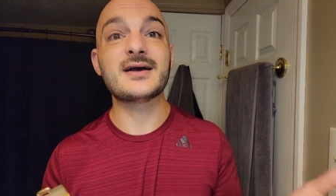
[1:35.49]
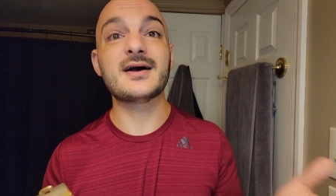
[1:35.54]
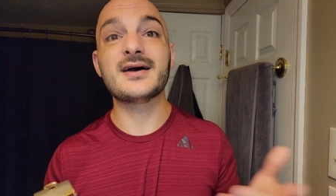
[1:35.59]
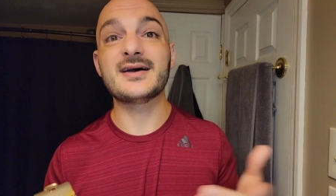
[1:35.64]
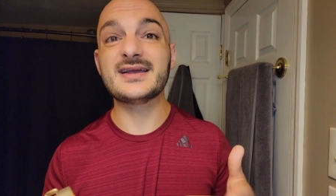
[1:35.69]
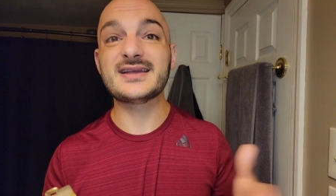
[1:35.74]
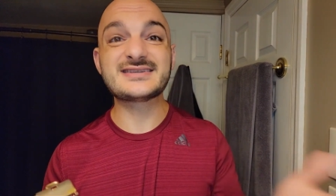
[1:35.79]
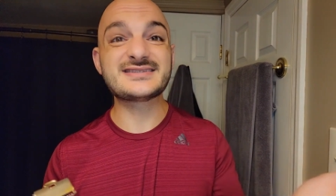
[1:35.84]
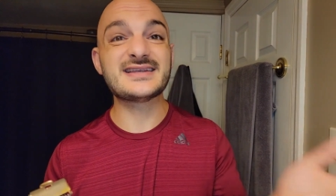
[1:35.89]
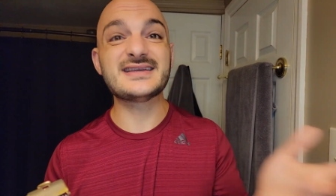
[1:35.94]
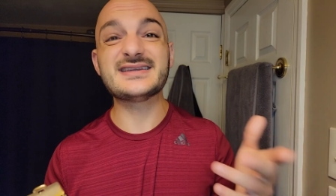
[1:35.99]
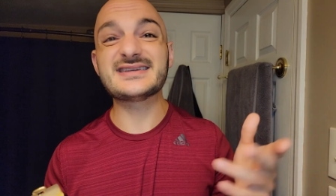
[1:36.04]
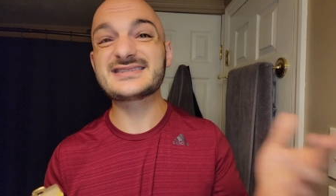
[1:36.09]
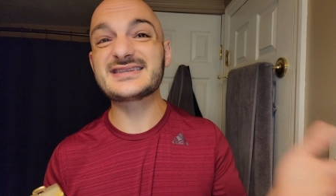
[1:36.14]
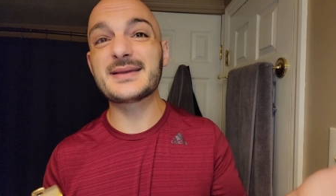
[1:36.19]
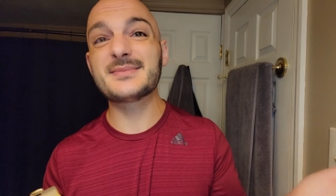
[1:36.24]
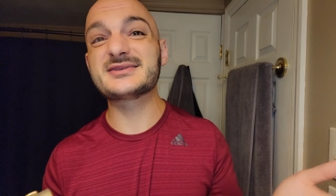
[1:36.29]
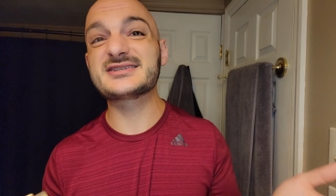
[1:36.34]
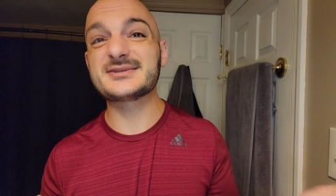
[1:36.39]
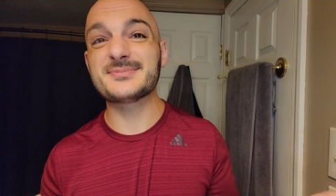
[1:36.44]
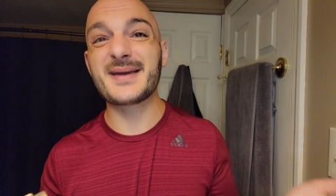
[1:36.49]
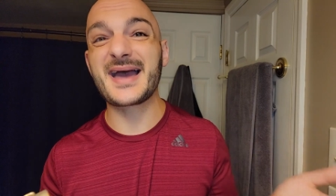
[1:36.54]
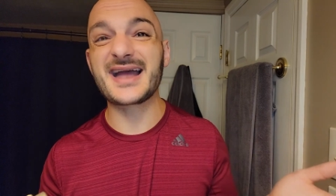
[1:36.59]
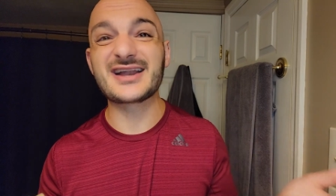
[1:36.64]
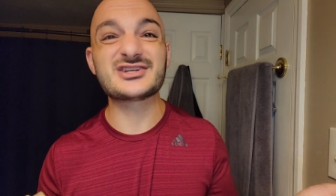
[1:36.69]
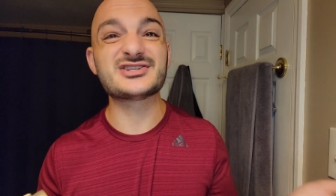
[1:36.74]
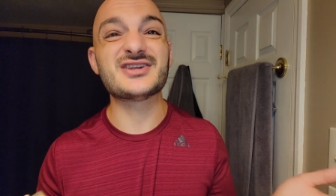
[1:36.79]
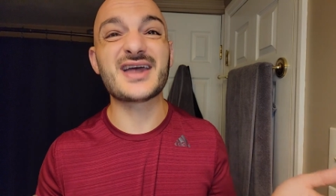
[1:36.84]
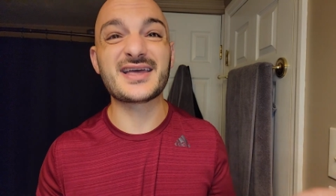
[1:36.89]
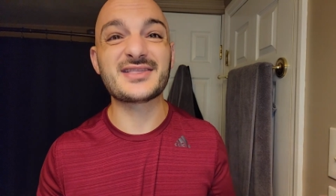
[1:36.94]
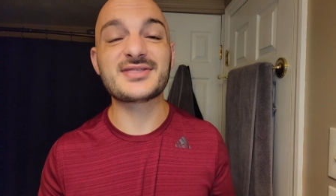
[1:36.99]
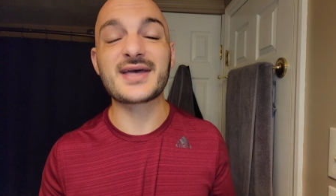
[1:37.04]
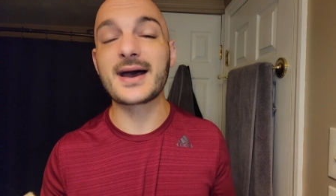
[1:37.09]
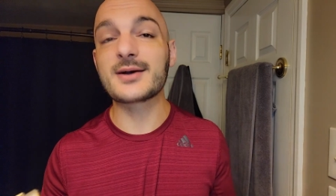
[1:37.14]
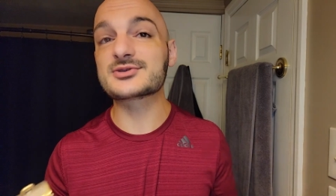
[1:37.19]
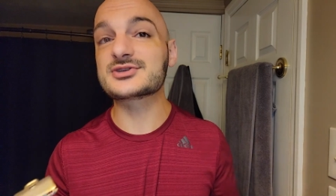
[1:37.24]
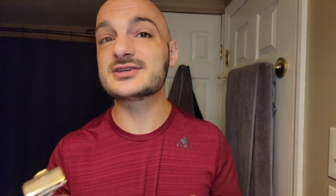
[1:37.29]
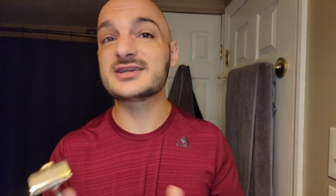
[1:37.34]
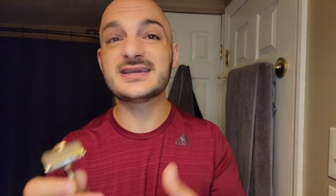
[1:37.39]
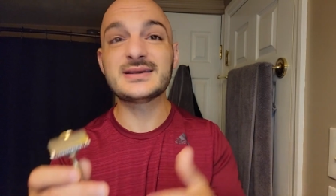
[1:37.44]
uh, his, his name is
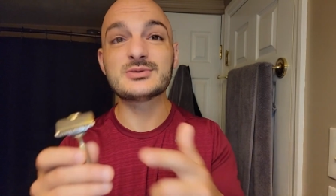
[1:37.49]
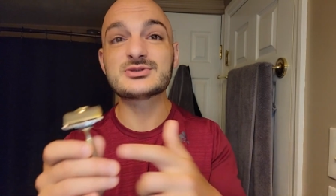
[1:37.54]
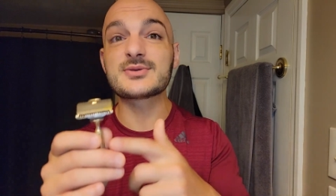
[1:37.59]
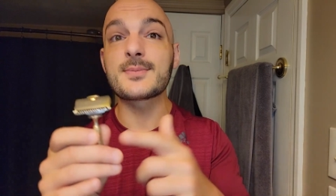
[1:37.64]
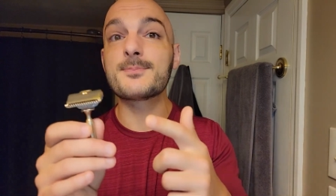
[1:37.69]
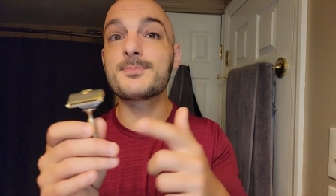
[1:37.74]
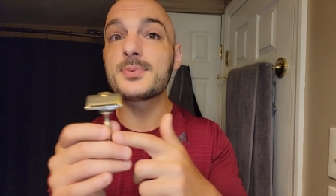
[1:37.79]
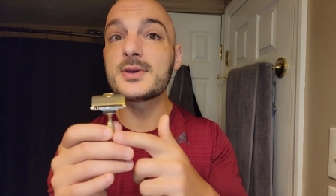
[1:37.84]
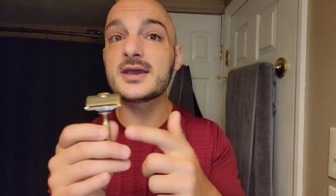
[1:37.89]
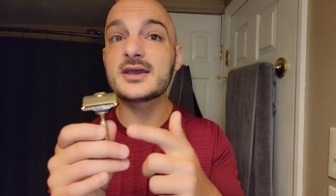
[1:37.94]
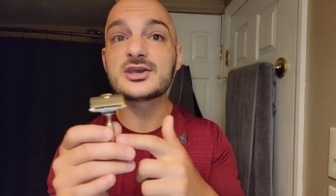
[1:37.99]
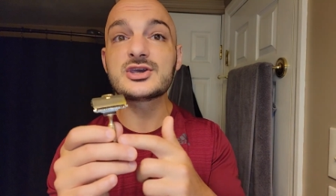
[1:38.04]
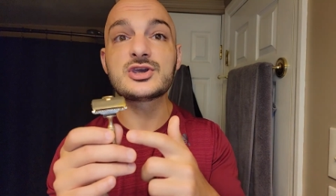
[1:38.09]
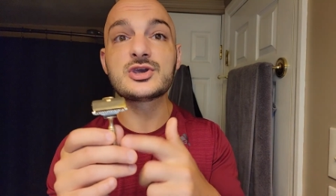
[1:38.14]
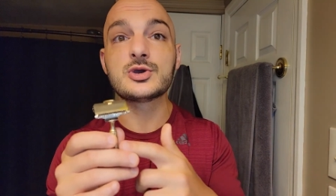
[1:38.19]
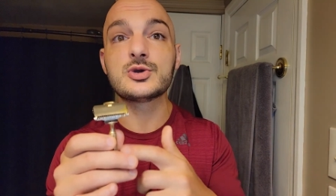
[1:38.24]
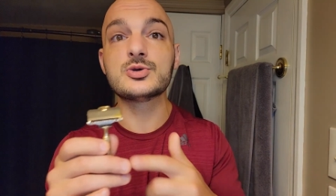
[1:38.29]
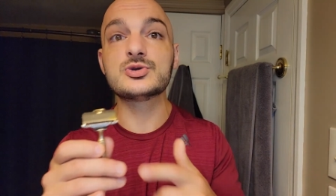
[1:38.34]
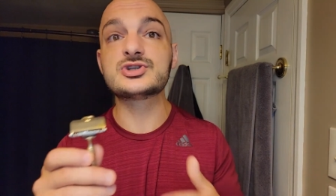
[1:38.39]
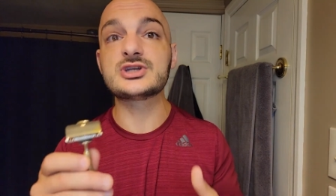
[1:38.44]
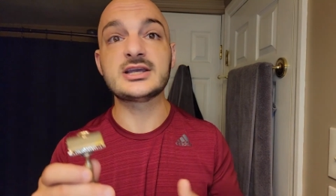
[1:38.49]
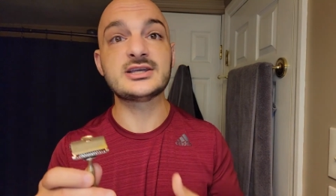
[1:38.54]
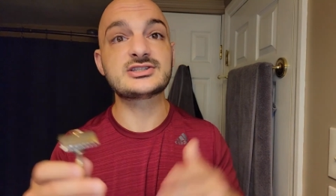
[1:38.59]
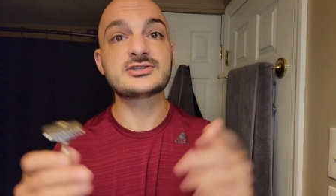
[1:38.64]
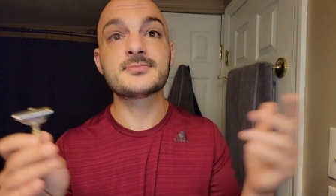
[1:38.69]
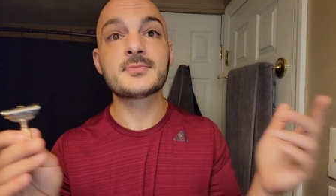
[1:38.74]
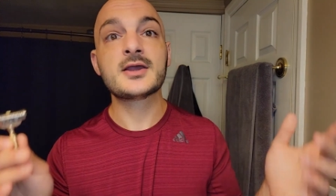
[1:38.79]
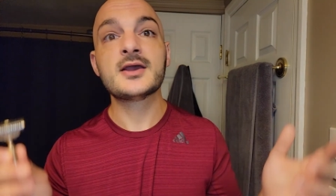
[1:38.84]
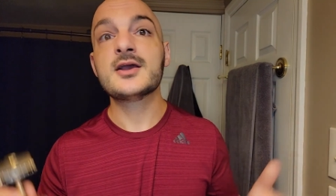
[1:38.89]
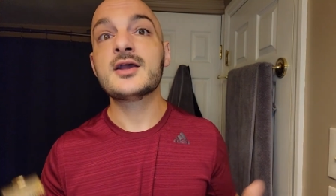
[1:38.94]
Semaj9000. He was a big, huge, he's,